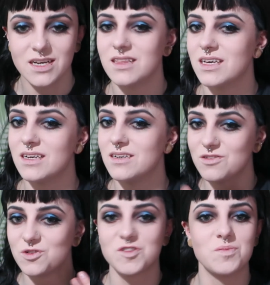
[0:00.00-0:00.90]
they
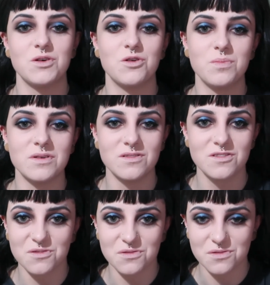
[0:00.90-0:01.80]
just split open,
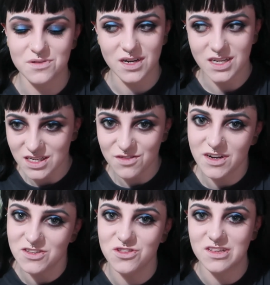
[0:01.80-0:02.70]
so I need to
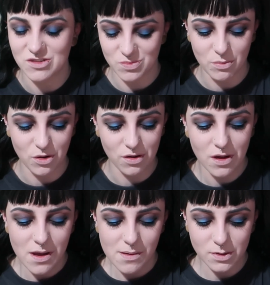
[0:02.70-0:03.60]
find something that's a bit more
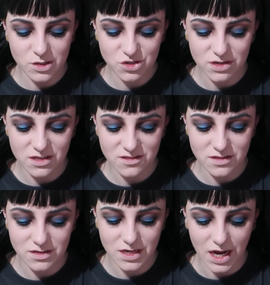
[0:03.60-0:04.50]

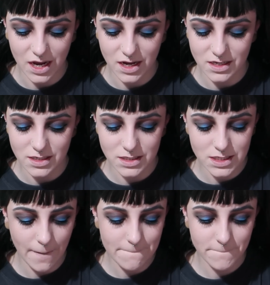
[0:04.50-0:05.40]
moisturising, and
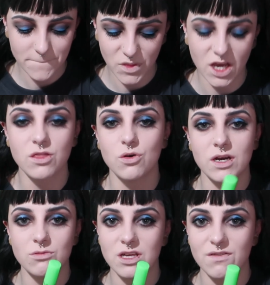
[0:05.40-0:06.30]
I thought I
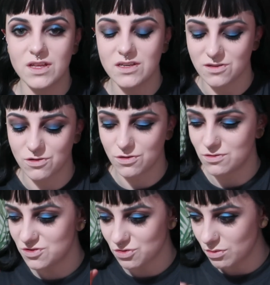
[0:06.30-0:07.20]
would give these a go.
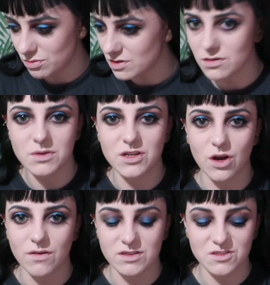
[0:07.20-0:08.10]
So I'm a little bit
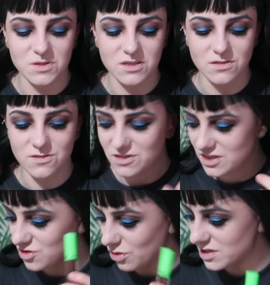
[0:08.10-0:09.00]
nervous because
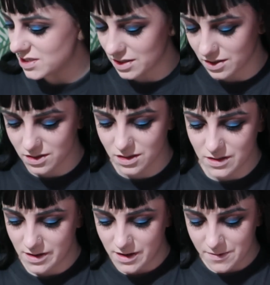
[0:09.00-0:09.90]
it's quite dark,
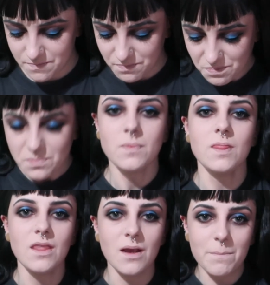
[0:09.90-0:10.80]

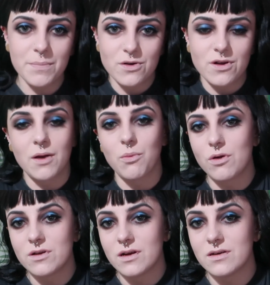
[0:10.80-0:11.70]
but I
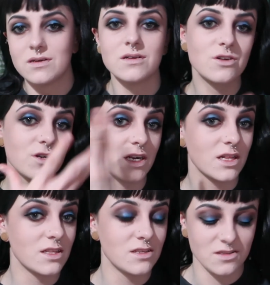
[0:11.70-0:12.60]
want to create
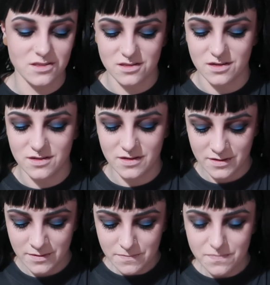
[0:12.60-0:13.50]
like this,
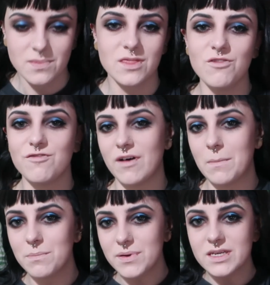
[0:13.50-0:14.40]
not
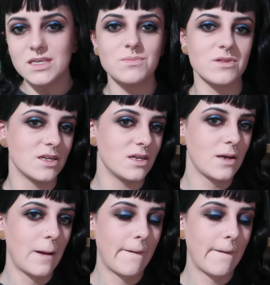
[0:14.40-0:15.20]
vampy, but like